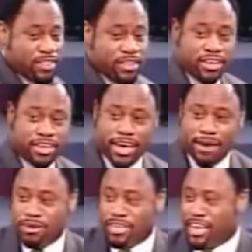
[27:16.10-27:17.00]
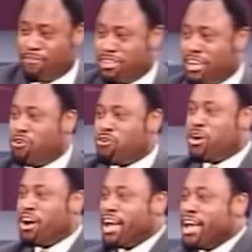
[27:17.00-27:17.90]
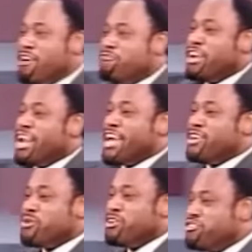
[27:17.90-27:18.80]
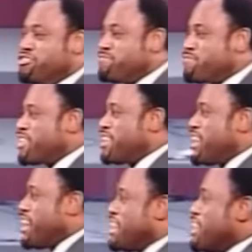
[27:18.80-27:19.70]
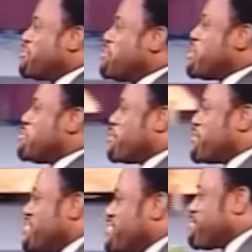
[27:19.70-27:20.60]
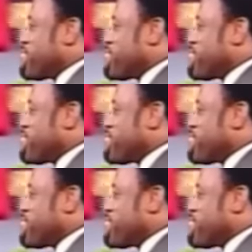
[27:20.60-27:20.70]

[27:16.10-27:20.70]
And then he came and gave it to who? Every language and every people.